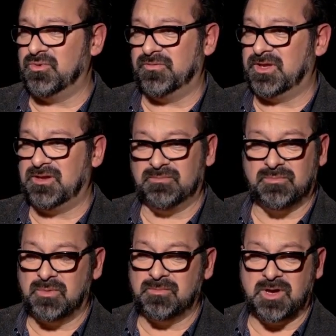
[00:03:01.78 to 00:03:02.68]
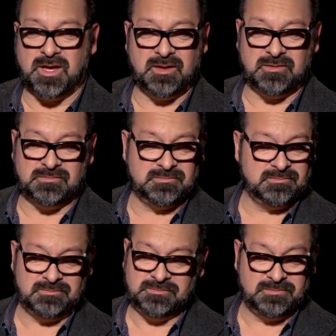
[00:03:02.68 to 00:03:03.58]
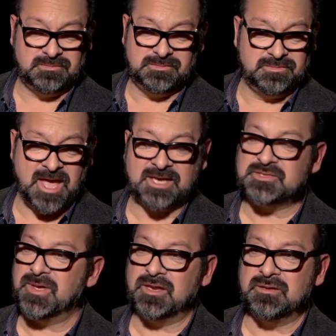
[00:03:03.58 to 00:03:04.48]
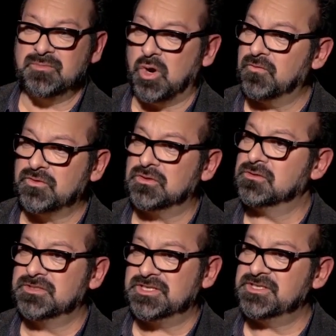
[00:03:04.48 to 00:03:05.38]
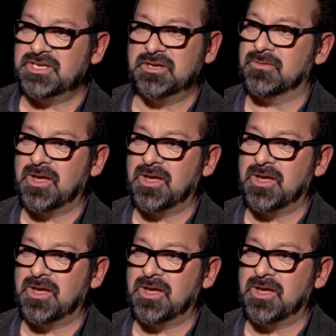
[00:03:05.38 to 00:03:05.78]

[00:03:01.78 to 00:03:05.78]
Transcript: movie. Right. X-Men, Marvel, DC, or